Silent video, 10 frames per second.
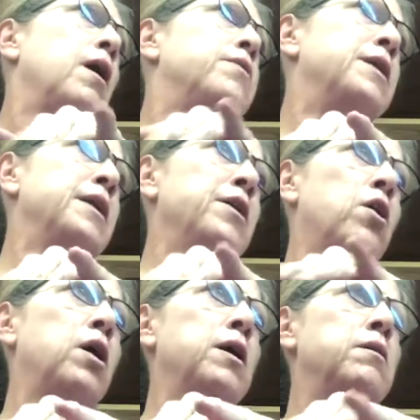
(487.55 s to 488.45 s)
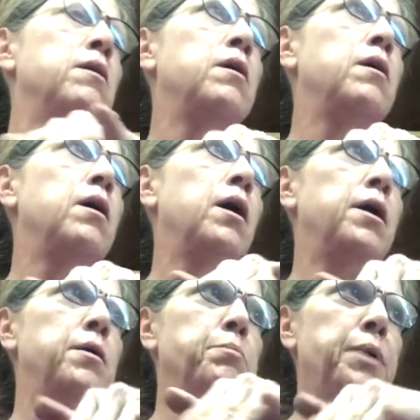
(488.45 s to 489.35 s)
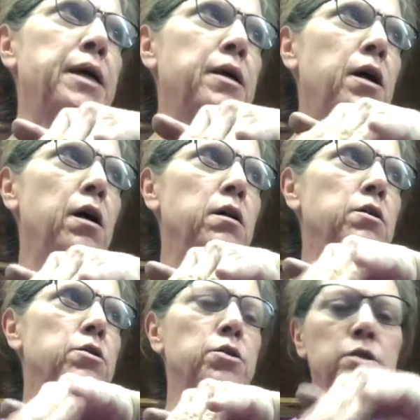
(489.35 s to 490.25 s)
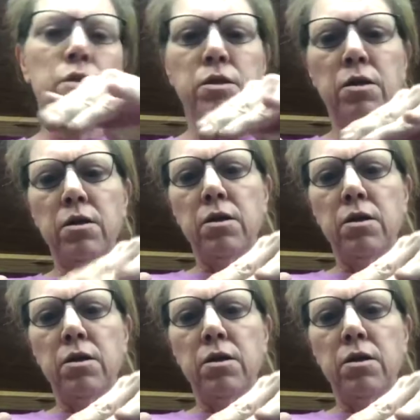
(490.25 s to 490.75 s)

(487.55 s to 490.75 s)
the neon pink colors,